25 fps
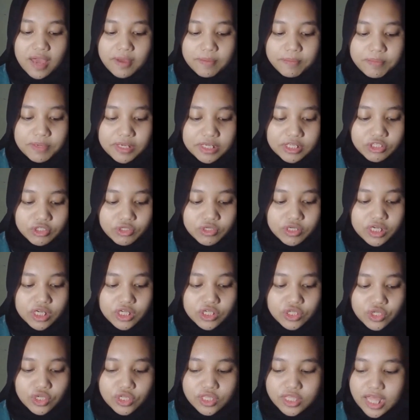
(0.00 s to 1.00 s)
big tree
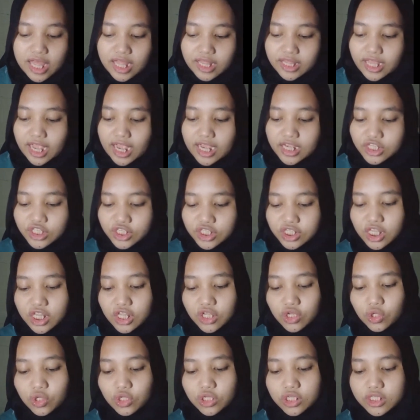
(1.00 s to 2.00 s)
so that Kancil
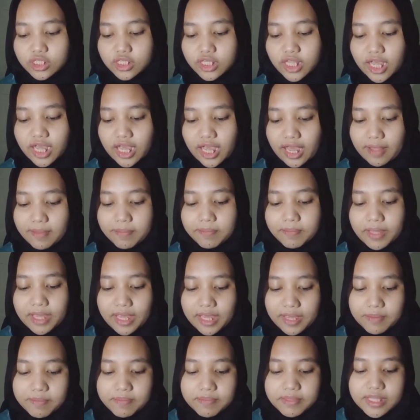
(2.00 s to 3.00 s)
could help
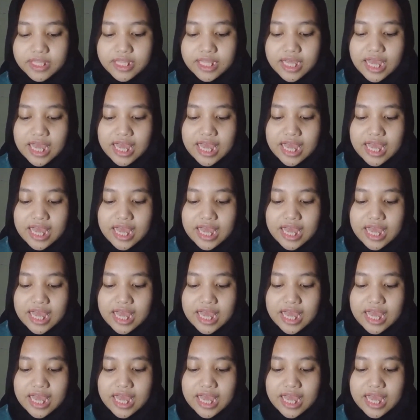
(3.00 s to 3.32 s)
him